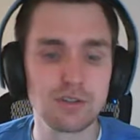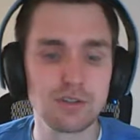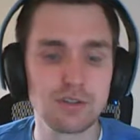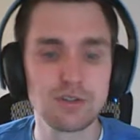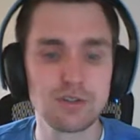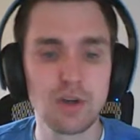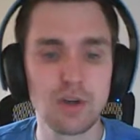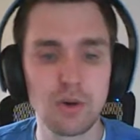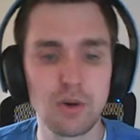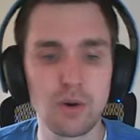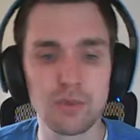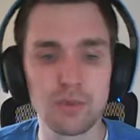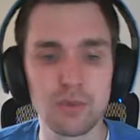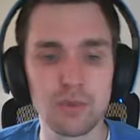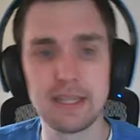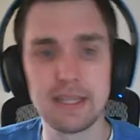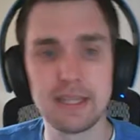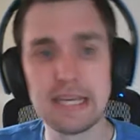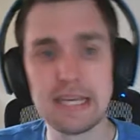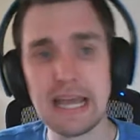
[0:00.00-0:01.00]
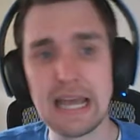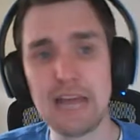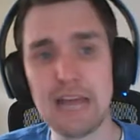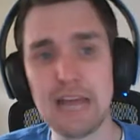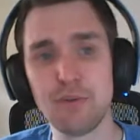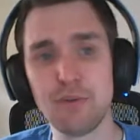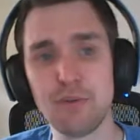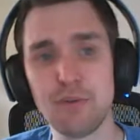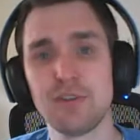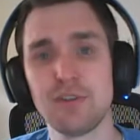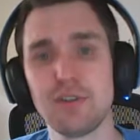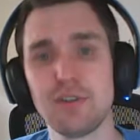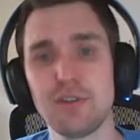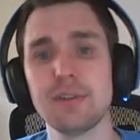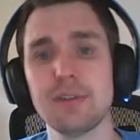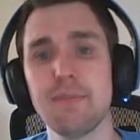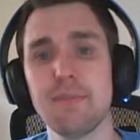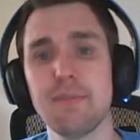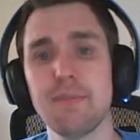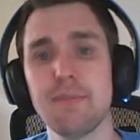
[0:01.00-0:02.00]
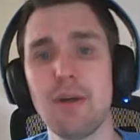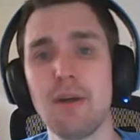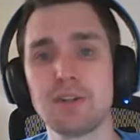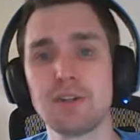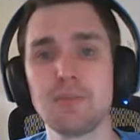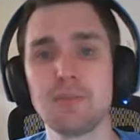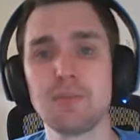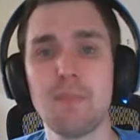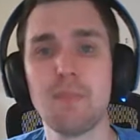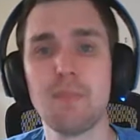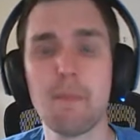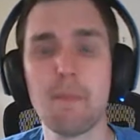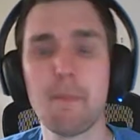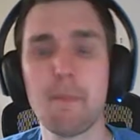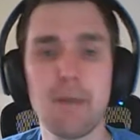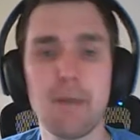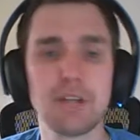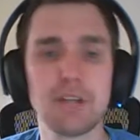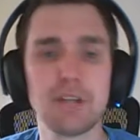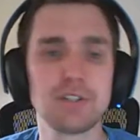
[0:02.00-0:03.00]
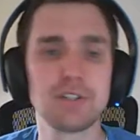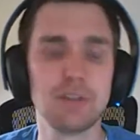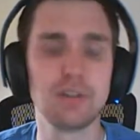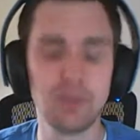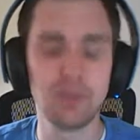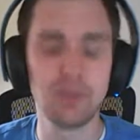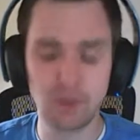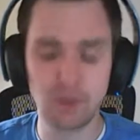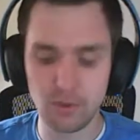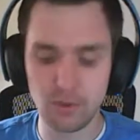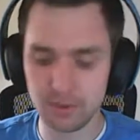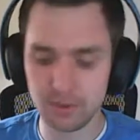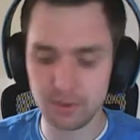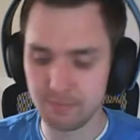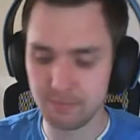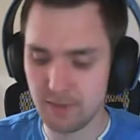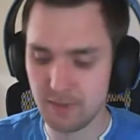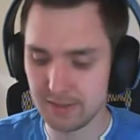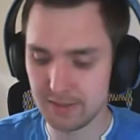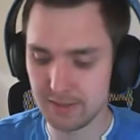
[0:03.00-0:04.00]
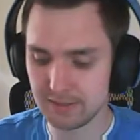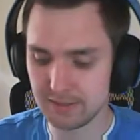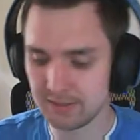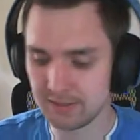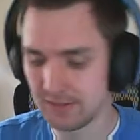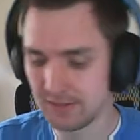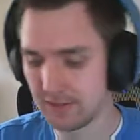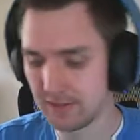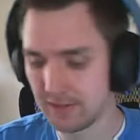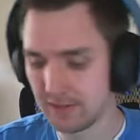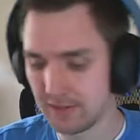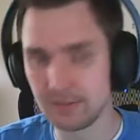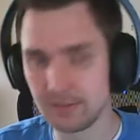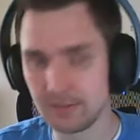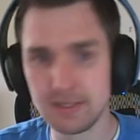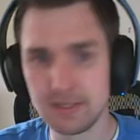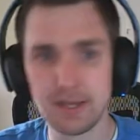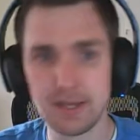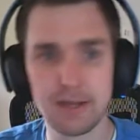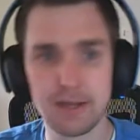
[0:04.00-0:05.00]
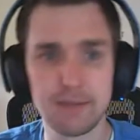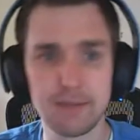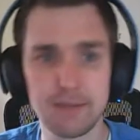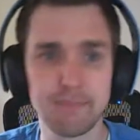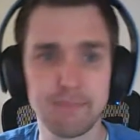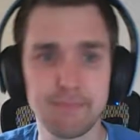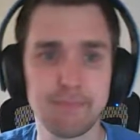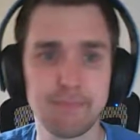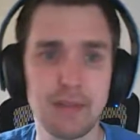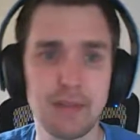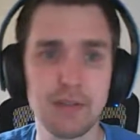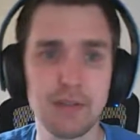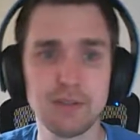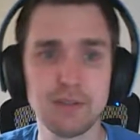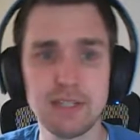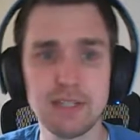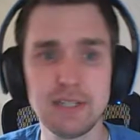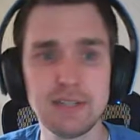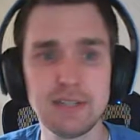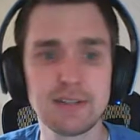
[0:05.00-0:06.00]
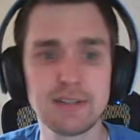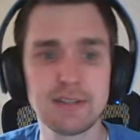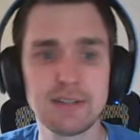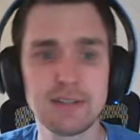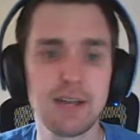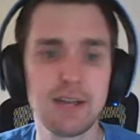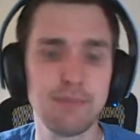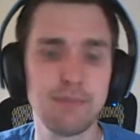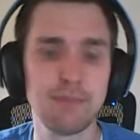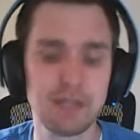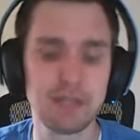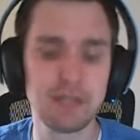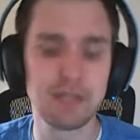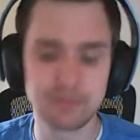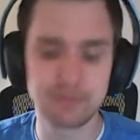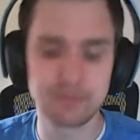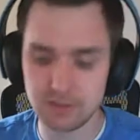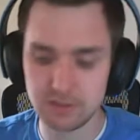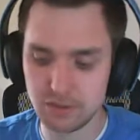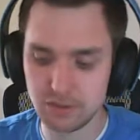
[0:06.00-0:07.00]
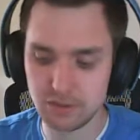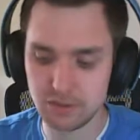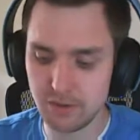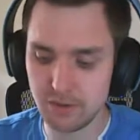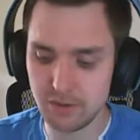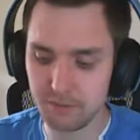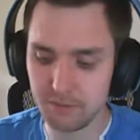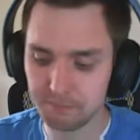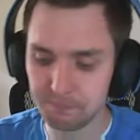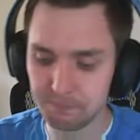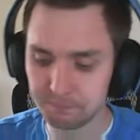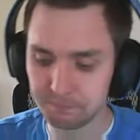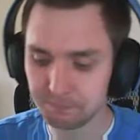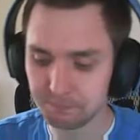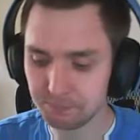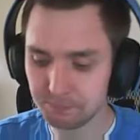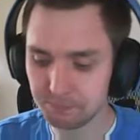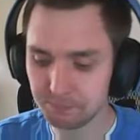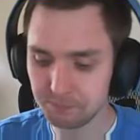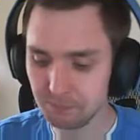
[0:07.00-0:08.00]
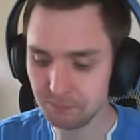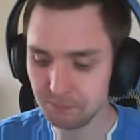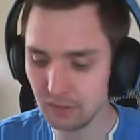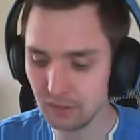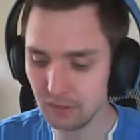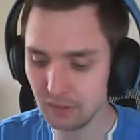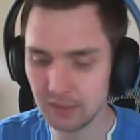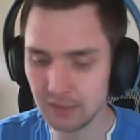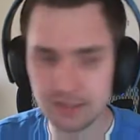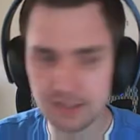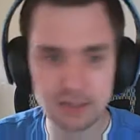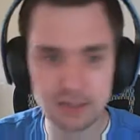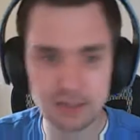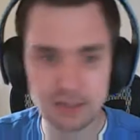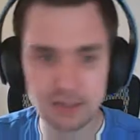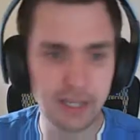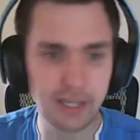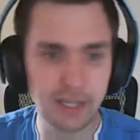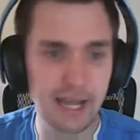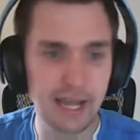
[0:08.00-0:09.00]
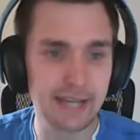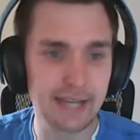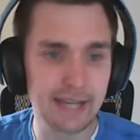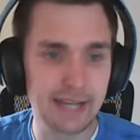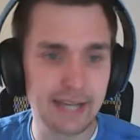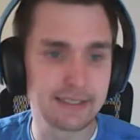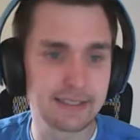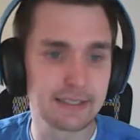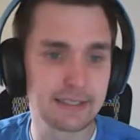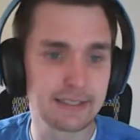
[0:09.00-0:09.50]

So the end result is a much lower modest LODs and base mesh. So let's look at it.